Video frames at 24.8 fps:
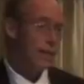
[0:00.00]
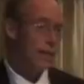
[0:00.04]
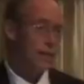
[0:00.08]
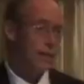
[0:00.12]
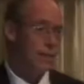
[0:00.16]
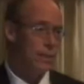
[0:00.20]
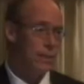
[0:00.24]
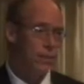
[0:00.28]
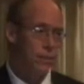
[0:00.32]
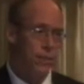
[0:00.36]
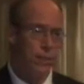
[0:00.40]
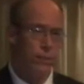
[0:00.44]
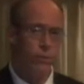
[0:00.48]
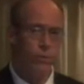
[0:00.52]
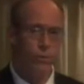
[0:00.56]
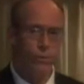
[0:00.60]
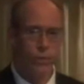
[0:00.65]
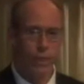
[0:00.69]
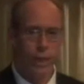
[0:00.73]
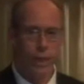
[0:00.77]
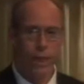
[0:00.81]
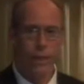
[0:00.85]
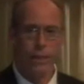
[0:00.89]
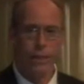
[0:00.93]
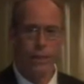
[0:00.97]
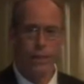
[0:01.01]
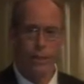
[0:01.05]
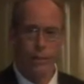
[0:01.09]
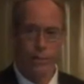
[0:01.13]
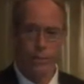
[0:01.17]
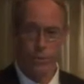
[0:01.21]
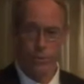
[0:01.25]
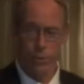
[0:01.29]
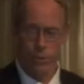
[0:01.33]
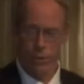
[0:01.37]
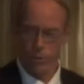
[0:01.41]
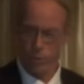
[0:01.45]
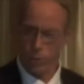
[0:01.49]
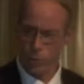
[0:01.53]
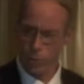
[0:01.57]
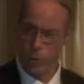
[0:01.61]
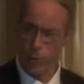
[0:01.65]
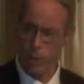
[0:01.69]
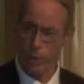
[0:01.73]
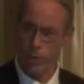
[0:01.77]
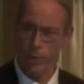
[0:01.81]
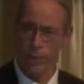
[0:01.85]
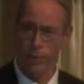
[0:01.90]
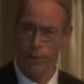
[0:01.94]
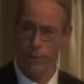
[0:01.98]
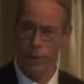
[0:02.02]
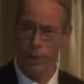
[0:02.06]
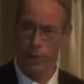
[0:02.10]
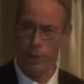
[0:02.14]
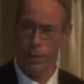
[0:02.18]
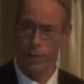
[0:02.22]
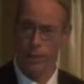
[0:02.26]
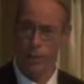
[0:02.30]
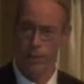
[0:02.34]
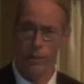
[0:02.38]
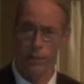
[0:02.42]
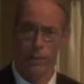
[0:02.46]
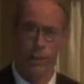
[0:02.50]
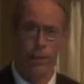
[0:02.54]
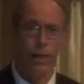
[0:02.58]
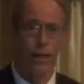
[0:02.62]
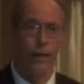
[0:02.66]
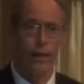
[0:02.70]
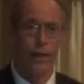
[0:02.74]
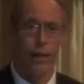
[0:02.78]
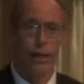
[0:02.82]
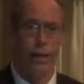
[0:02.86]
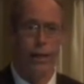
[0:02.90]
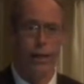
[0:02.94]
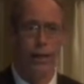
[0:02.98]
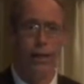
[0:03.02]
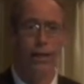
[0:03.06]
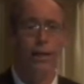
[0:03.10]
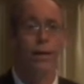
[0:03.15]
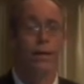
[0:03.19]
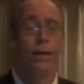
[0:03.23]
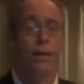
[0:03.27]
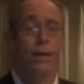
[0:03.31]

The senior scientist who deals with this subject at the CIA